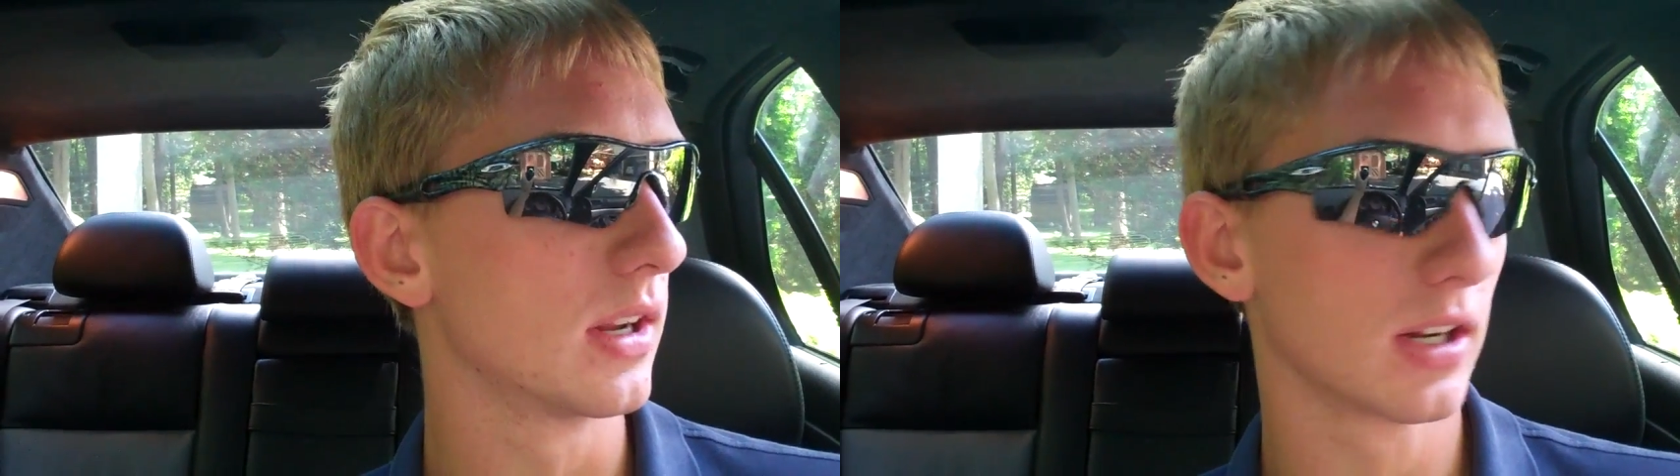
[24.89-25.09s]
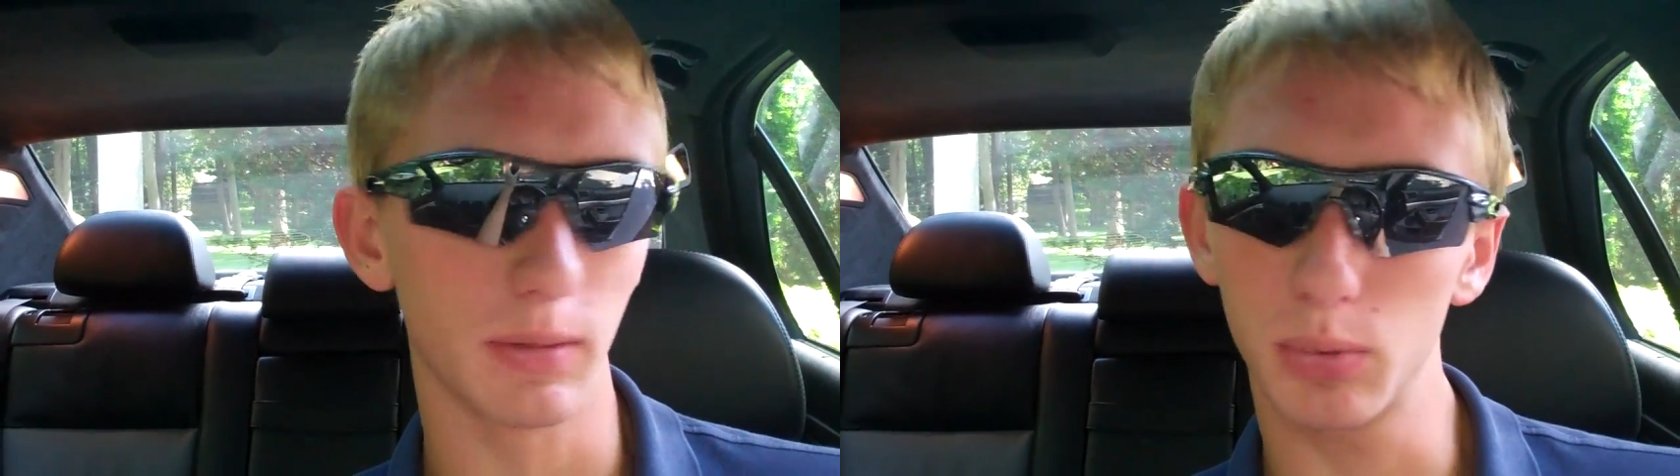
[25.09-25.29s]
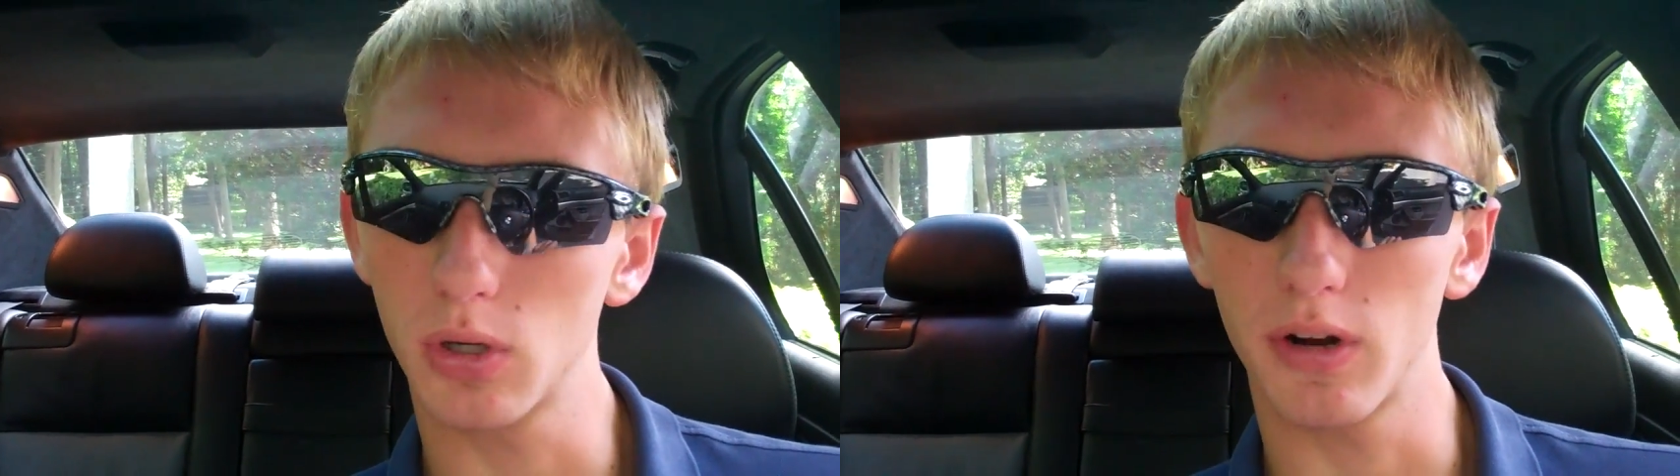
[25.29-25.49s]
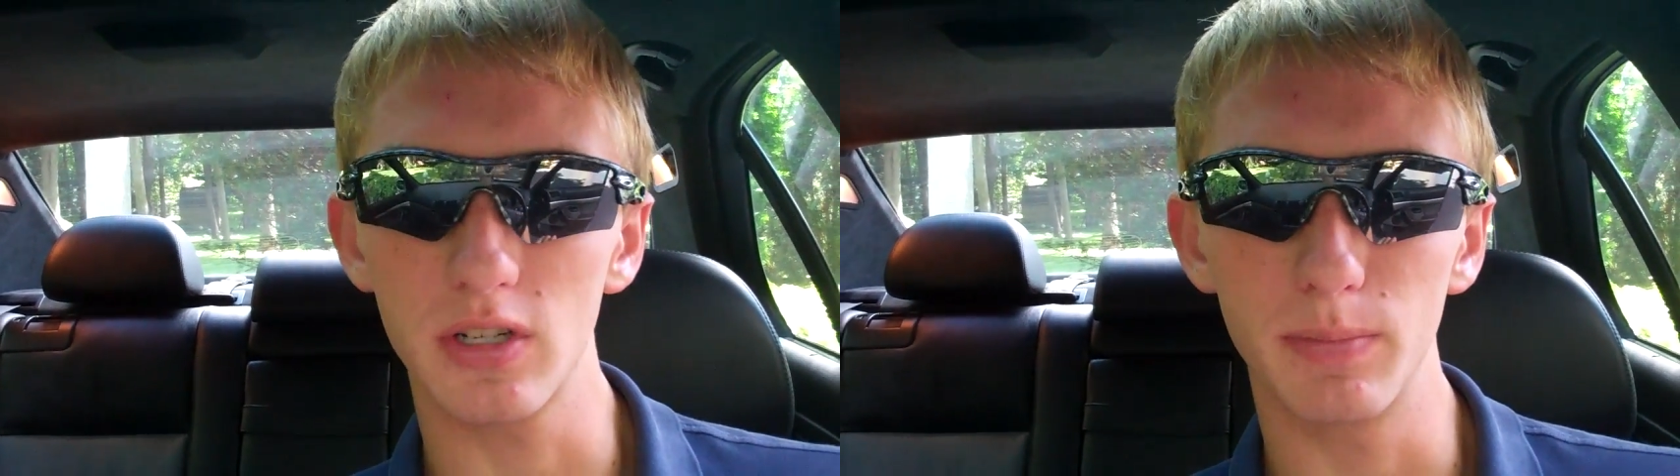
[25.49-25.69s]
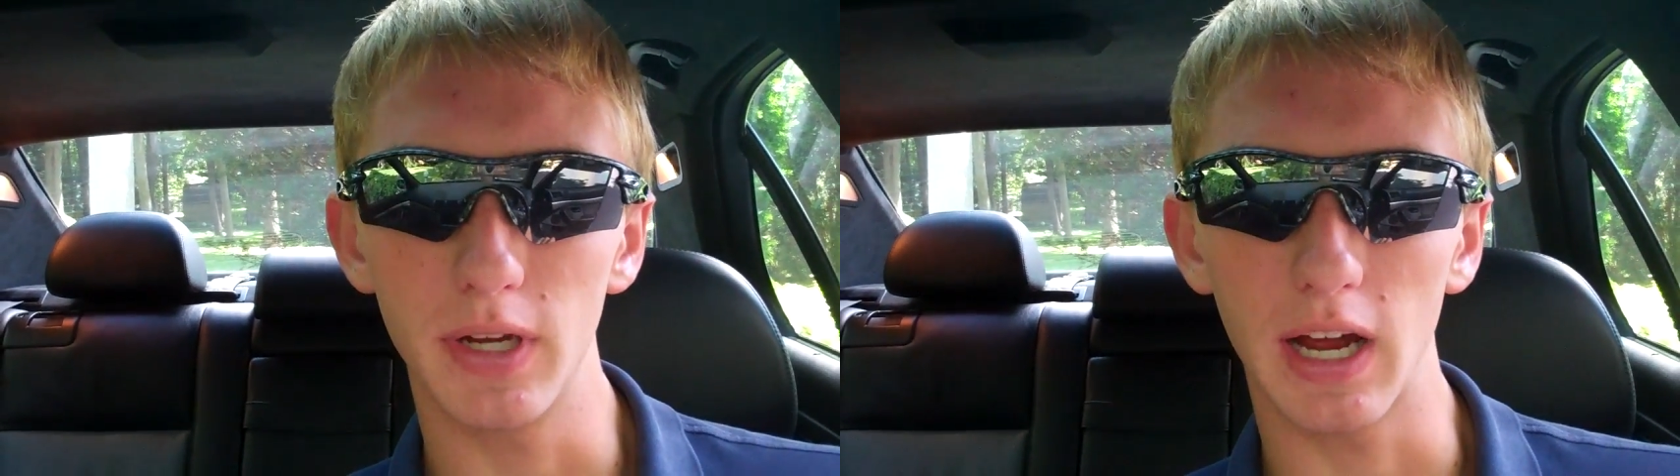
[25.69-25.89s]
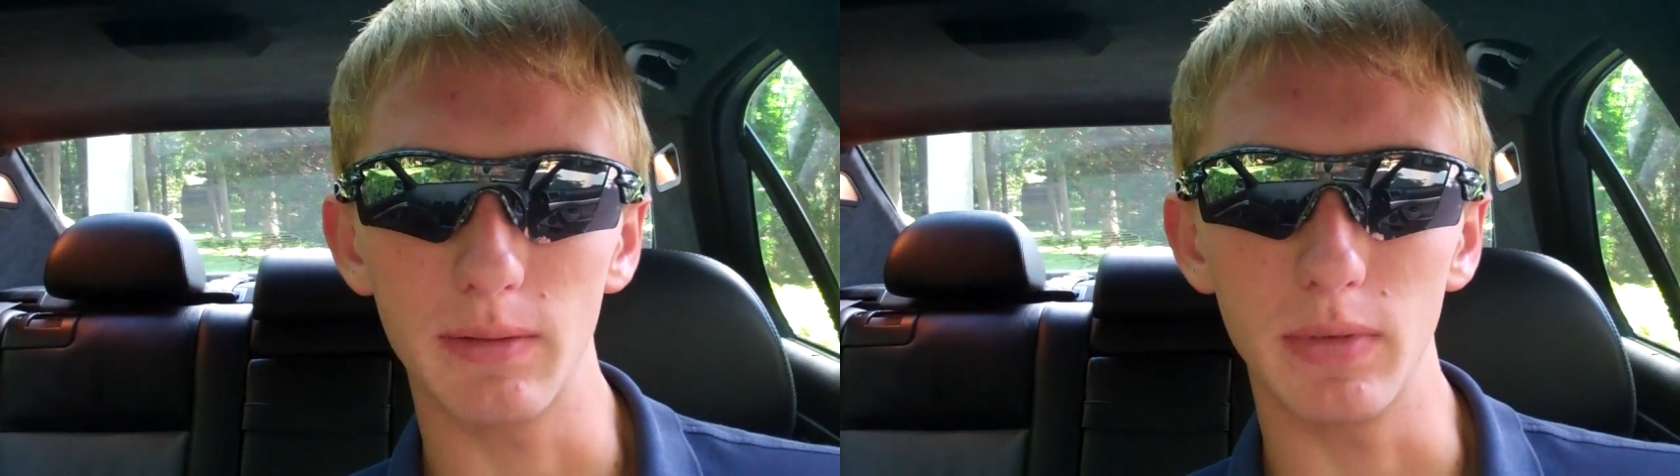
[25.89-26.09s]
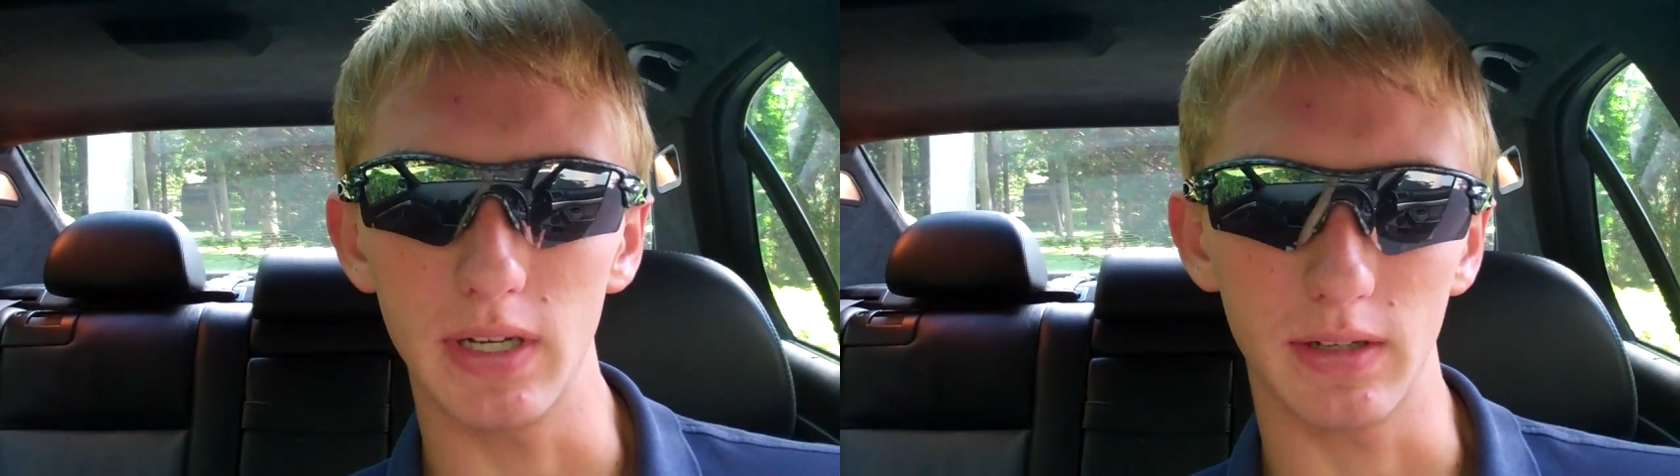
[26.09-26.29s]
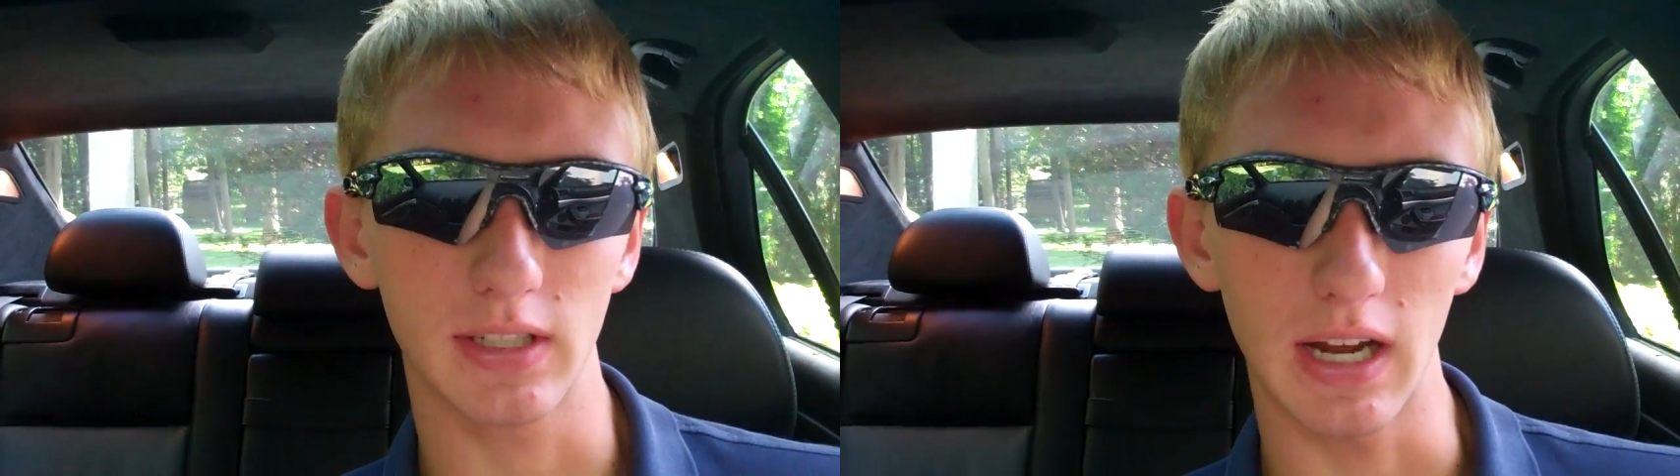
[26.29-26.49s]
A couple cars behind me,